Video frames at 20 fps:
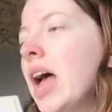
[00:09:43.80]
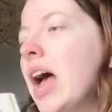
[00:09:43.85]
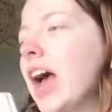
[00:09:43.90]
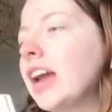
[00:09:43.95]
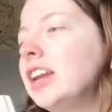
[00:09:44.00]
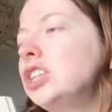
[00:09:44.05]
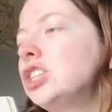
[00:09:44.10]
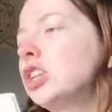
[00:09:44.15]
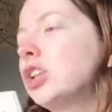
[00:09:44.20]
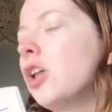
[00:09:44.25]

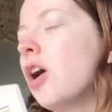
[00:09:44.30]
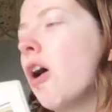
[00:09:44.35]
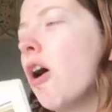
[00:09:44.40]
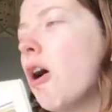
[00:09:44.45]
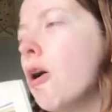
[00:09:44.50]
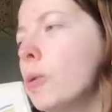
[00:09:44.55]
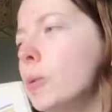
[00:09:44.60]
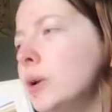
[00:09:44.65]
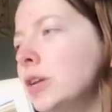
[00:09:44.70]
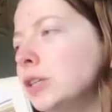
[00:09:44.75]
I shall
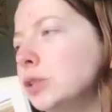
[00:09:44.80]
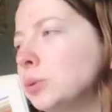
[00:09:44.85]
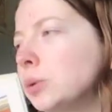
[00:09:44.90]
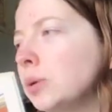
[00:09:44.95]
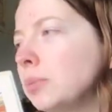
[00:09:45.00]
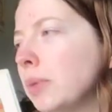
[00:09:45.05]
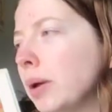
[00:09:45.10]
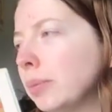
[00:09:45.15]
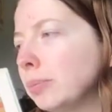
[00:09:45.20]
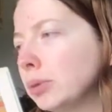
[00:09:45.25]
always
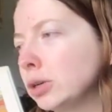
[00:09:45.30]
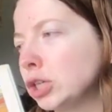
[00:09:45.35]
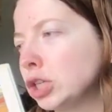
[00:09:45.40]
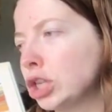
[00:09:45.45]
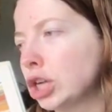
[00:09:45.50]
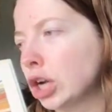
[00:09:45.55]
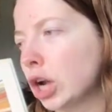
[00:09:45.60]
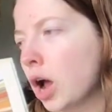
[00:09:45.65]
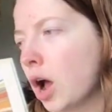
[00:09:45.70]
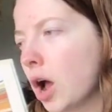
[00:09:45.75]
remember
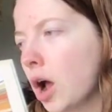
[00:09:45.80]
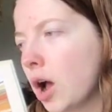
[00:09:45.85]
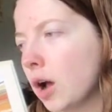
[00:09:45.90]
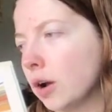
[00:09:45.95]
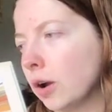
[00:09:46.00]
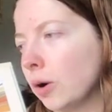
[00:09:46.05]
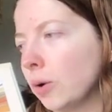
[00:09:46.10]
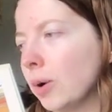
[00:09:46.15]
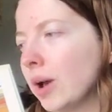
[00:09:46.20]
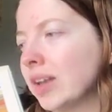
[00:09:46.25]

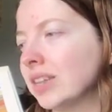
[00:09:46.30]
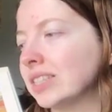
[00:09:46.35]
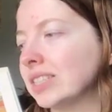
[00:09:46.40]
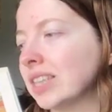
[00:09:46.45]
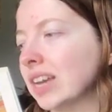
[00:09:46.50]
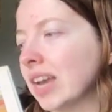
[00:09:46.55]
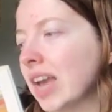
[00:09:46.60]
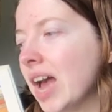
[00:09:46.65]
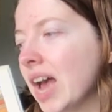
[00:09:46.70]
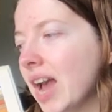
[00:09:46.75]
Chicago as
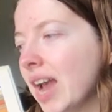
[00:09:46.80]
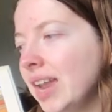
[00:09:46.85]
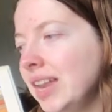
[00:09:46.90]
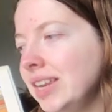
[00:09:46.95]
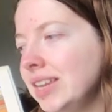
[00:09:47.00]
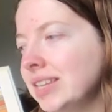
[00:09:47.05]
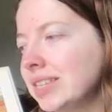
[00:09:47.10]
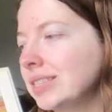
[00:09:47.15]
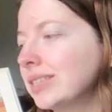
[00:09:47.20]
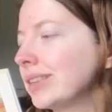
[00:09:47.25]
the
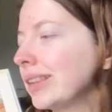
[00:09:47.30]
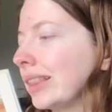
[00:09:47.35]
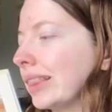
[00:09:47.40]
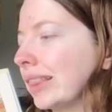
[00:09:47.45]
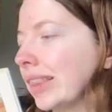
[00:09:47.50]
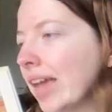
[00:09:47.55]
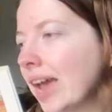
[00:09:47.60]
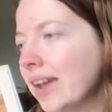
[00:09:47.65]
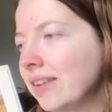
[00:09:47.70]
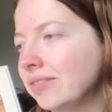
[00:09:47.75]
kindest,
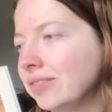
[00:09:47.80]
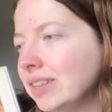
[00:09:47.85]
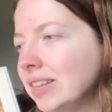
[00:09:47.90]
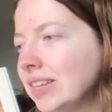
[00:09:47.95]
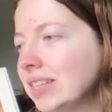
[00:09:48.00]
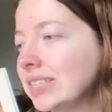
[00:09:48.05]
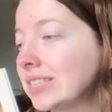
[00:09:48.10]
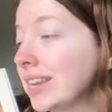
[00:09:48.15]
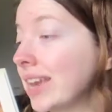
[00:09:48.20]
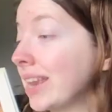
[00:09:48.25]

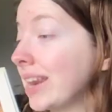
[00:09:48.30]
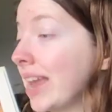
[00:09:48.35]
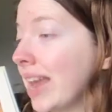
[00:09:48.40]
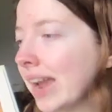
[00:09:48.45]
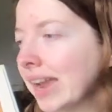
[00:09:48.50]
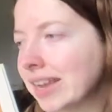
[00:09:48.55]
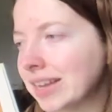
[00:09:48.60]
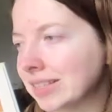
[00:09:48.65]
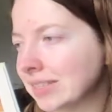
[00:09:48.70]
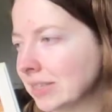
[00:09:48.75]
liveliest, and
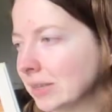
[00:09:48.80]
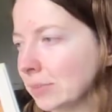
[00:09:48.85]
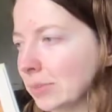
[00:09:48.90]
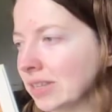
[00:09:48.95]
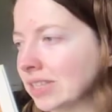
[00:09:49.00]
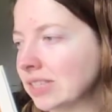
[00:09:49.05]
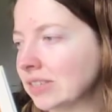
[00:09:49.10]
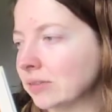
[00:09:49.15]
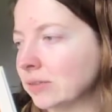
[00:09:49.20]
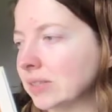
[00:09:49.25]

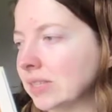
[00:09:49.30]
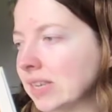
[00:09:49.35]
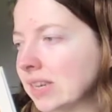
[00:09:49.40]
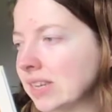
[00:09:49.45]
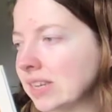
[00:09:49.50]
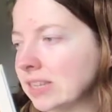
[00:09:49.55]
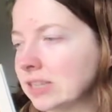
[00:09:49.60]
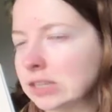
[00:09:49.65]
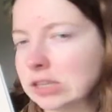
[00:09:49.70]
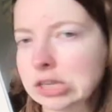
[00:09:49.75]
handsomest of
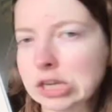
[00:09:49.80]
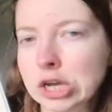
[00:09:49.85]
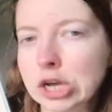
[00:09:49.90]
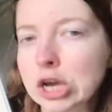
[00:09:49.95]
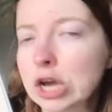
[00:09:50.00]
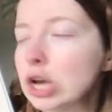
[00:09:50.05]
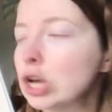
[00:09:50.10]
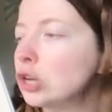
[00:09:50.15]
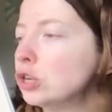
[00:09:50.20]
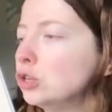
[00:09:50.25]
cities.
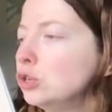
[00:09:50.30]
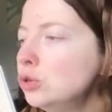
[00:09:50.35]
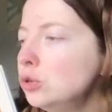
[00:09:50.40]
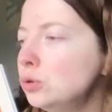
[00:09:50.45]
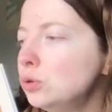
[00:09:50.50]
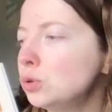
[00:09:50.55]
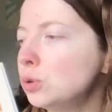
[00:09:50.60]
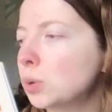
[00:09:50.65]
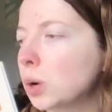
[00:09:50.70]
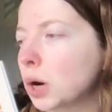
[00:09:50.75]

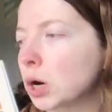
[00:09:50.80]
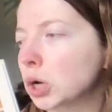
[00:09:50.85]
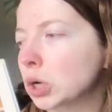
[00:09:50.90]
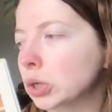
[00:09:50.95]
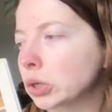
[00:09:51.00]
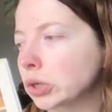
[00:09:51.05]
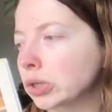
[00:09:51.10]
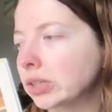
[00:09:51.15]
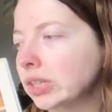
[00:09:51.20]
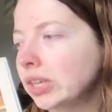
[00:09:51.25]
Due to our
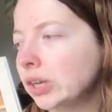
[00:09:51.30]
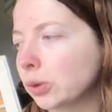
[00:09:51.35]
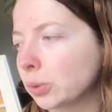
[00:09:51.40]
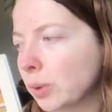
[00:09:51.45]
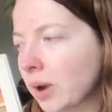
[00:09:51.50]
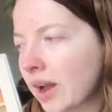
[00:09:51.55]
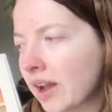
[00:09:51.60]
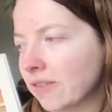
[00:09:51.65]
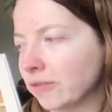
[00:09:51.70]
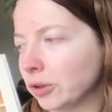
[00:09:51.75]
early
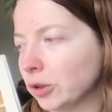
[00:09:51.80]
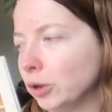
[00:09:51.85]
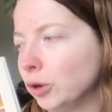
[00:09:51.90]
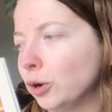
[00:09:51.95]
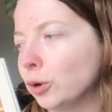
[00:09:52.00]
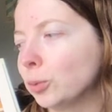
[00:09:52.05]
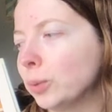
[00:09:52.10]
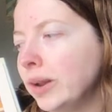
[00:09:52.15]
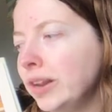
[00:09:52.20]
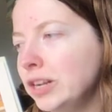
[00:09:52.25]
arrival,
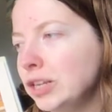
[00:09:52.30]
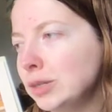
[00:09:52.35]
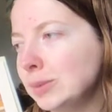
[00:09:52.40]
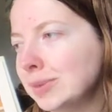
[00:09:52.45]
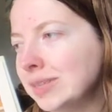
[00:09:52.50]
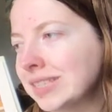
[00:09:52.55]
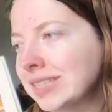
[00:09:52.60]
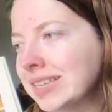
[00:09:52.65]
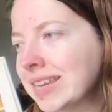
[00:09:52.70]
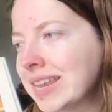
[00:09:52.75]

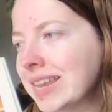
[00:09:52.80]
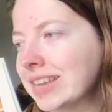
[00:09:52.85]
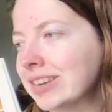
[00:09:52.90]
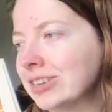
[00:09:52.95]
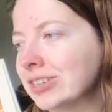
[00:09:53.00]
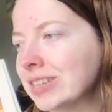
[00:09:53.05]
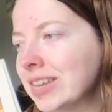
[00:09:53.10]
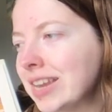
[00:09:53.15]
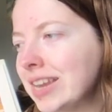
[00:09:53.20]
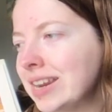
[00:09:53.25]
arrangements to
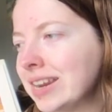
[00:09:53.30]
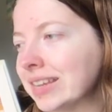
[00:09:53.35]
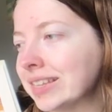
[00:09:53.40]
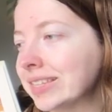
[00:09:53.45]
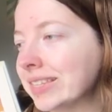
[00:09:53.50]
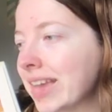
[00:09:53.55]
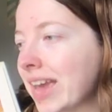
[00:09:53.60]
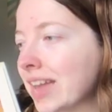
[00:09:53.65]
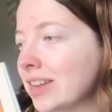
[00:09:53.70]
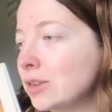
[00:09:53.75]
entertain
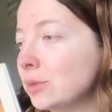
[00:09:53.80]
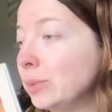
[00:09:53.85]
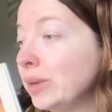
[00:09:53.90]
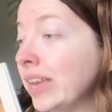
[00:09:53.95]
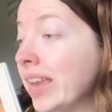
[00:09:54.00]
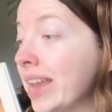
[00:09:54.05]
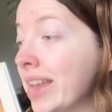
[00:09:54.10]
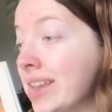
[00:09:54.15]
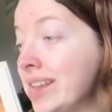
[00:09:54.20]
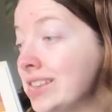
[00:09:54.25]
us had to
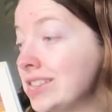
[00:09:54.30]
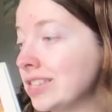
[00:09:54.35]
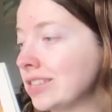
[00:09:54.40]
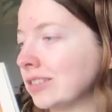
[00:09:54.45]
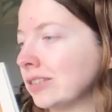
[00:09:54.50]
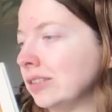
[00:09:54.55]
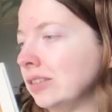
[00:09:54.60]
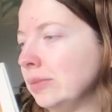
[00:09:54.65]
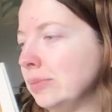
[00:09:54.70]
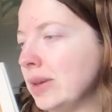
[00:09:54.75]
be
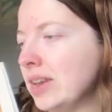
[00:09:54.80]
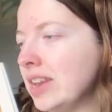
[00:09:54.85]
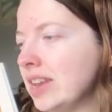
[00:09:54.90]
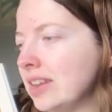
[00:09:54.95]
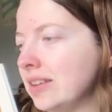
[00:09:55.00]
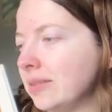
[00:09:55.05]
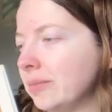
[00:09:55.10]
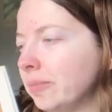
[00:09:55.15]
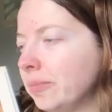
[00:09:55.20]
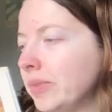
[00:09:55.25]
hastily made.